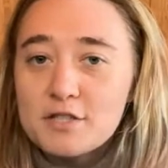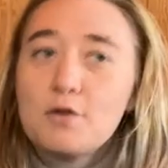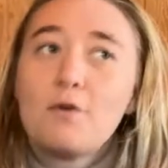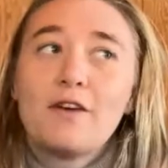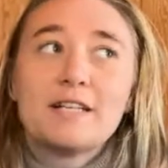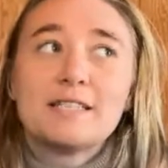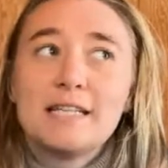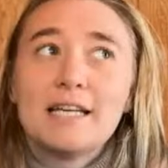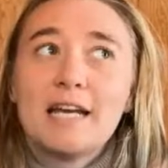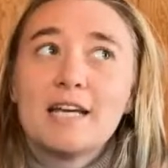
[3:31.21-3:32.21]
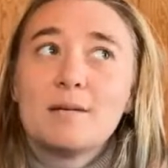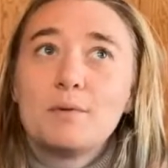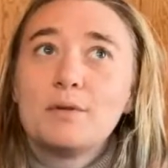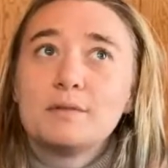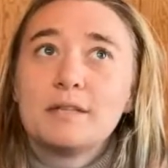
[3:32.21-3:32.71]
So if I see an
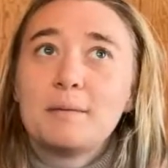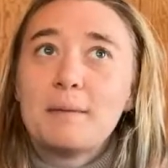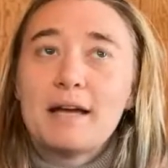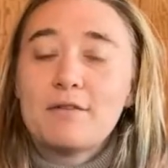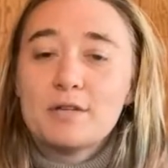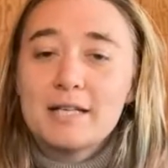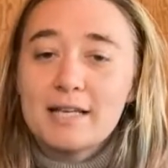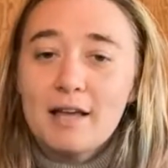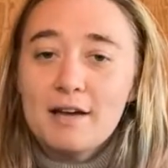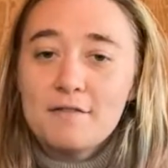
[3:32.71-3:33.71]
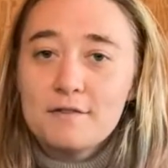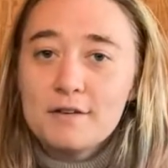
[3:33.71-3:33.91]
animal in my everyday life,